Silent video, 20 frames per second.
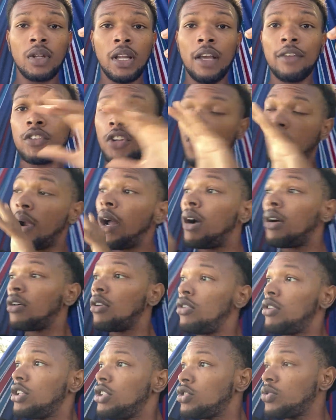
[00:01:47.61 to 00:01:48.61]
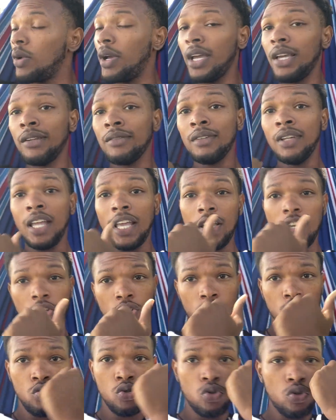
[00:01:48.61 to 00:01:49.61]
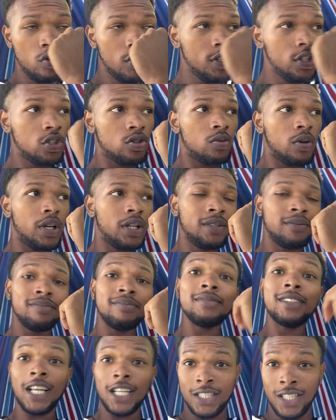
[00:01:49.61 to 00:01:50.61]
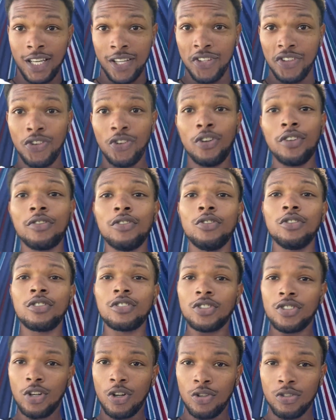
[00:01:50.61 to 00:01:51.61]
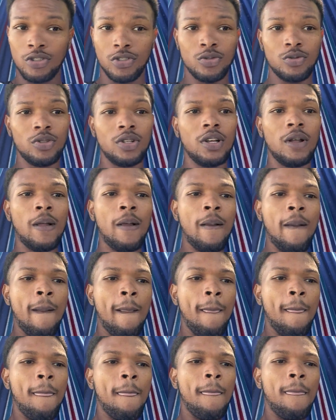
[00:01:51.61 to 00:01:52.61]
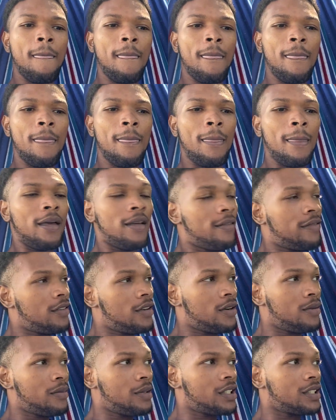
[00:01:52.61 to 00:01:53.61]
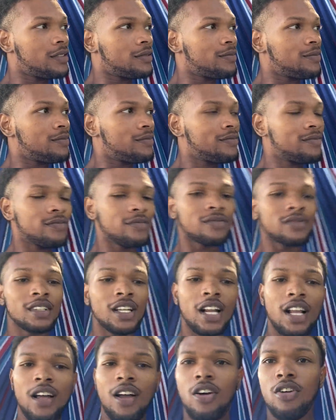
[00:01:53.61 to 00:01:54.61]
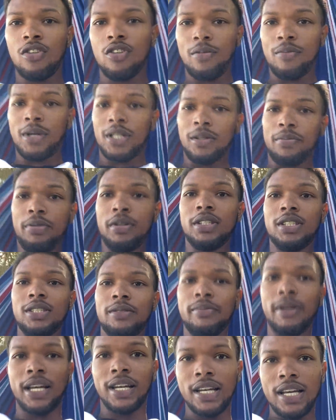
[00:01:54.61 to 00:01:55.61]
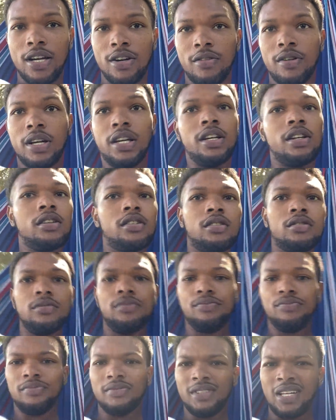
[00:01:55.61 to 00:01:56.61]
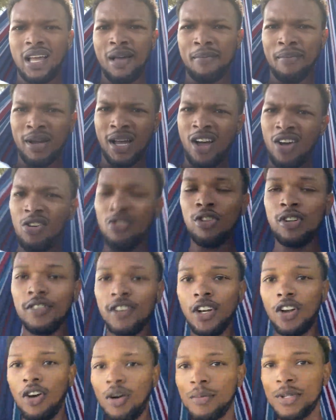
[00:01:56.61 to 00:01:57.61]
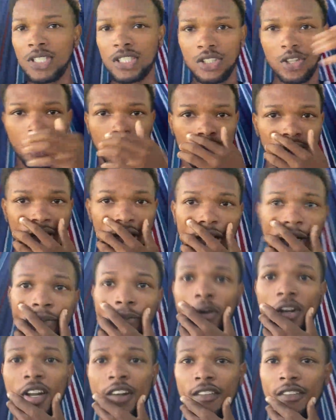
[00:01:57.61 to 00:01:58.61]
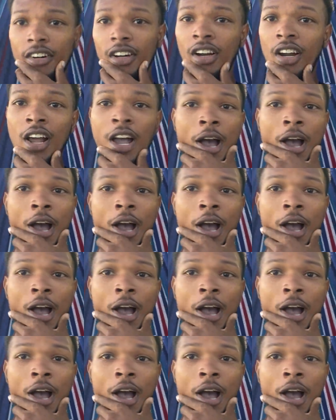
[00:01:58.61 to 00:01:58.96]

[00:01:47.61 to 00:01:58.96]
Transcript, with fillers: If the crowd go this way and you going this way, that's how you know if you're chosen. You feel me? Hold on, I'm about to put this back down right here. I'm, I do not even know. I'm gonna just hold it up, whatever.